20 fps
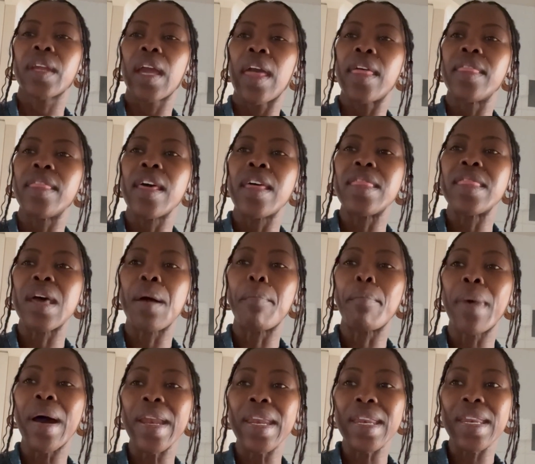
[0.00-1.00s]
And then the
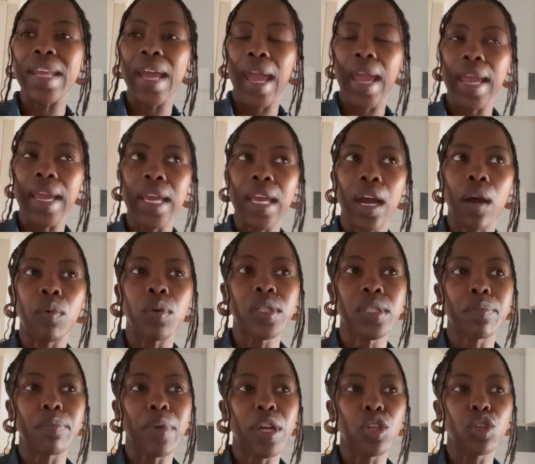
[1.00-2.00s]
Monday, I
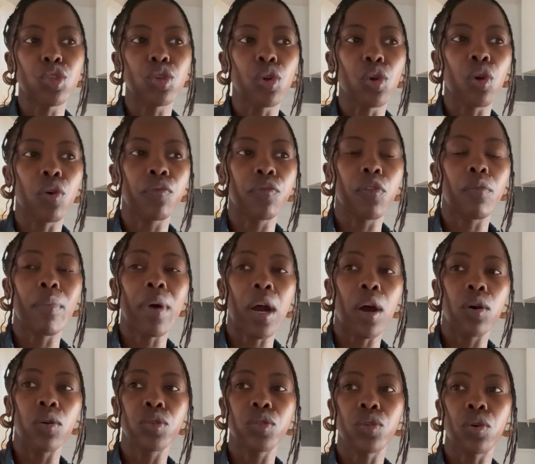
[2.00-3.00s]
was meant to go for my
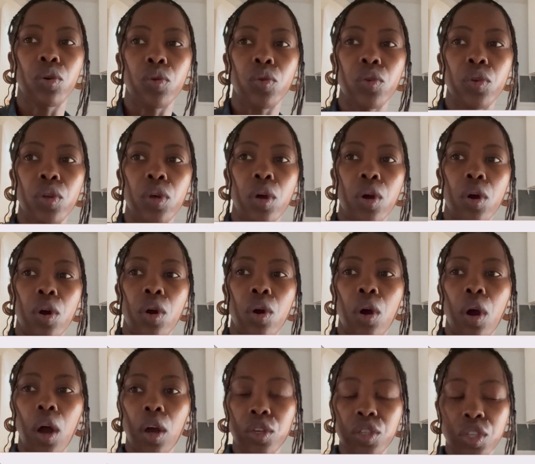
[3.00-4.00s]
ozone
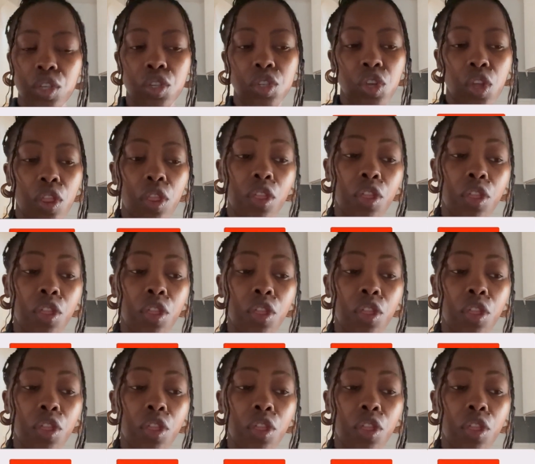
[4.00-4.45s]
oxygen